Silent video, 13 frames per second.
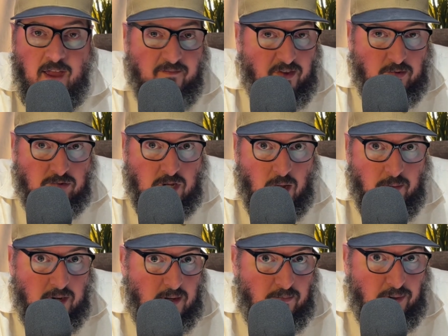If he was
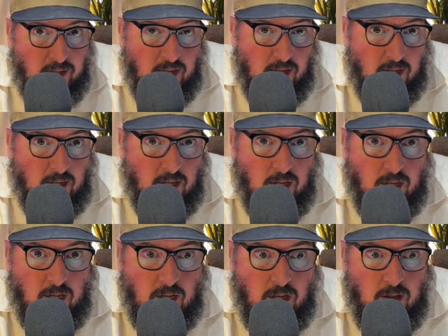coming in playing
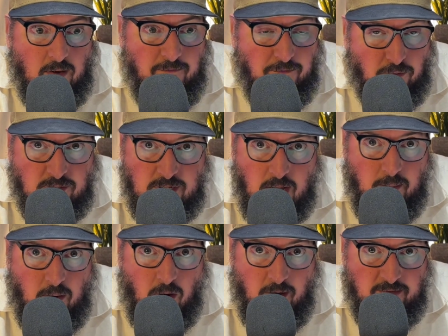a
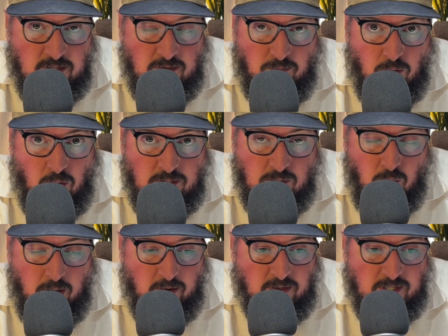full-time offensive role as a
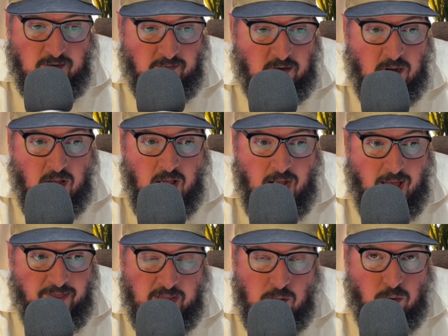wide receiver,
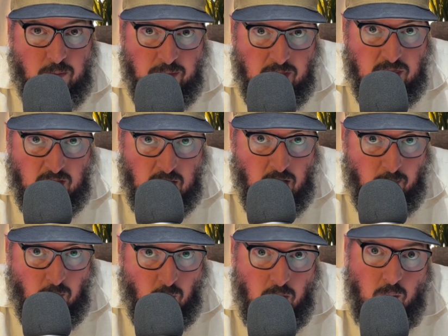I think he would be the
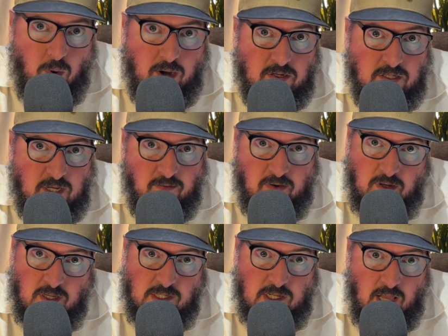number one wide receiver
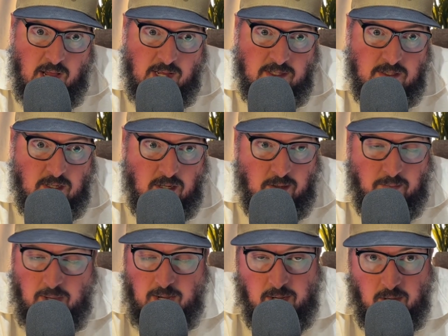in this class,
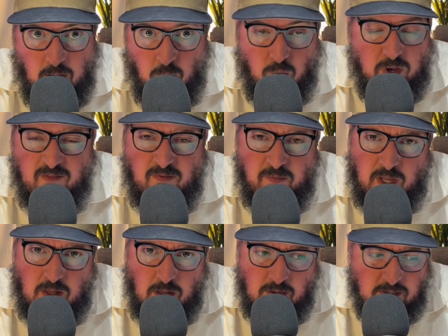and it wouldn't even be
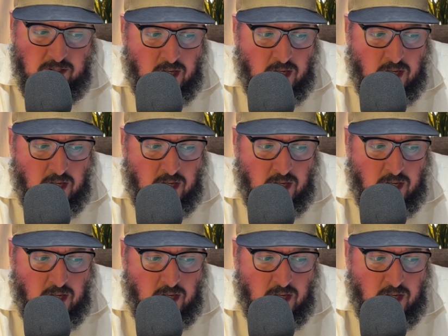close.